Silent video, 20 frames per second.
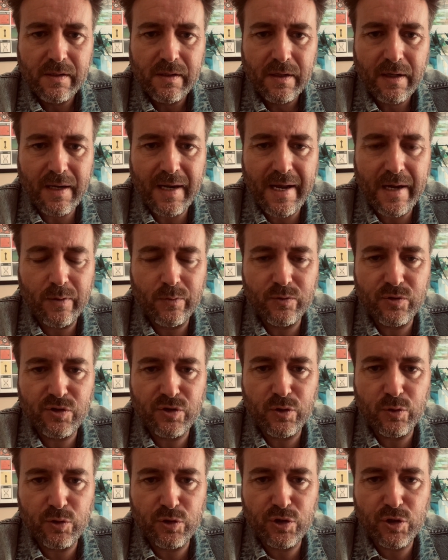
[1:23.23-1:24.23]
clowns
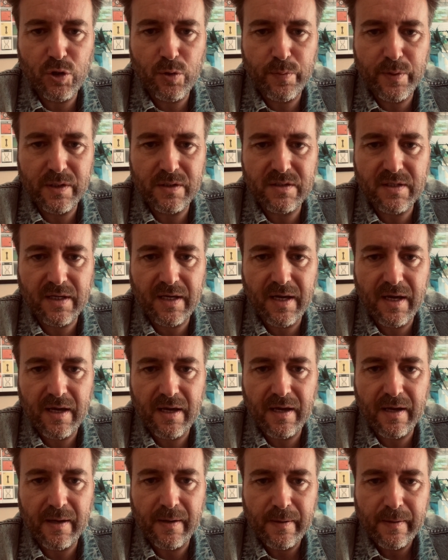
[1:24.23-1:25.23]
too stupid to
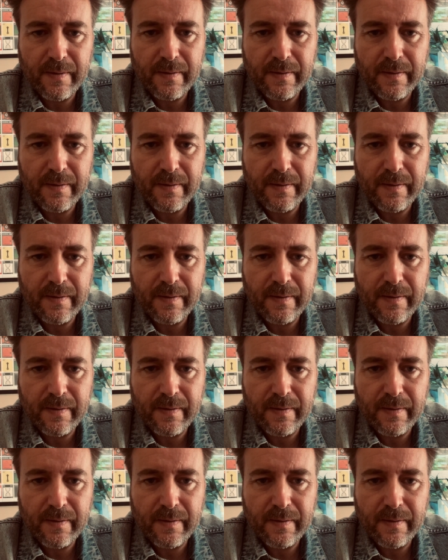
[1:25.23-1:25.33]
care,